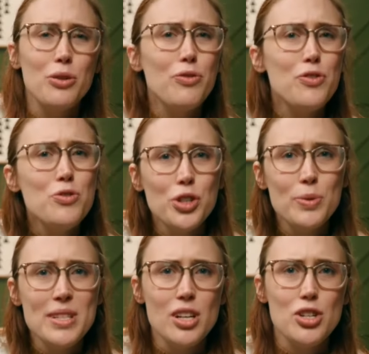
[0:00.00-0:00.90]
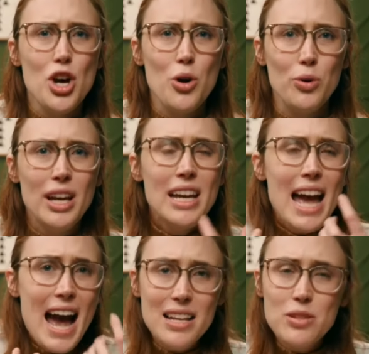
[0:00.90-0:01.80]
Their future was unknown,
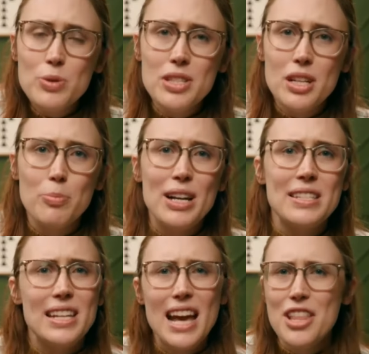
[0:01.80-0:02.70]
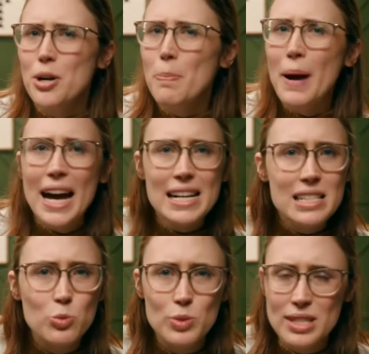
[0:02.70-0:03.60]
as was their present, and their
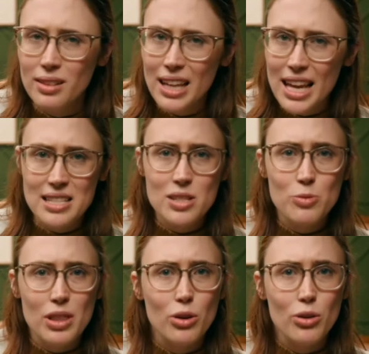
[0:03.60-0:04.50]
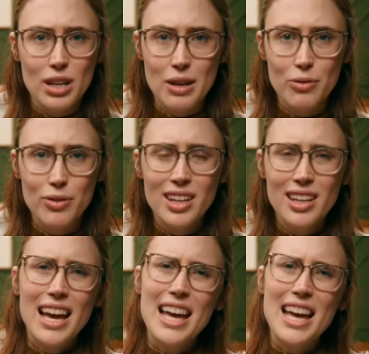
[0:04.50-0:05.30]
past was laced with grief.